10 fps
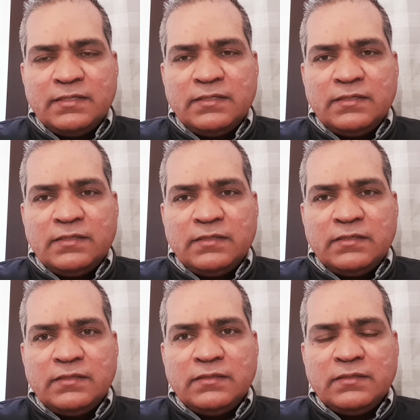
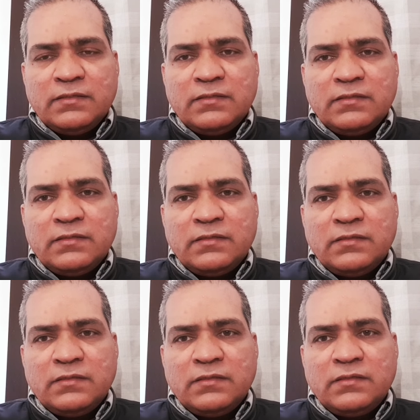
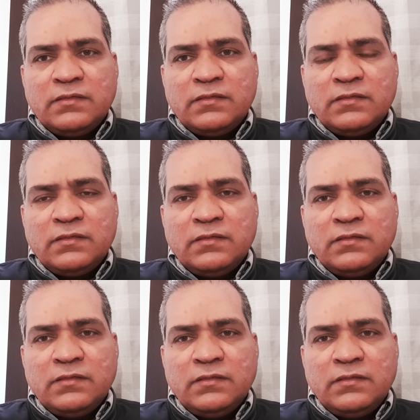
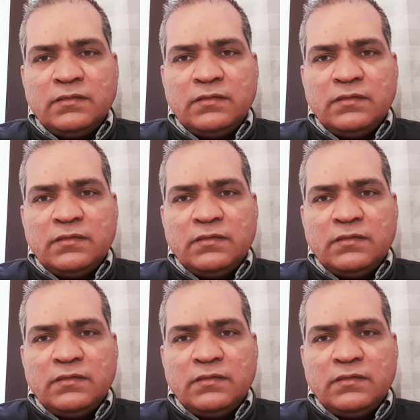Nothing is said.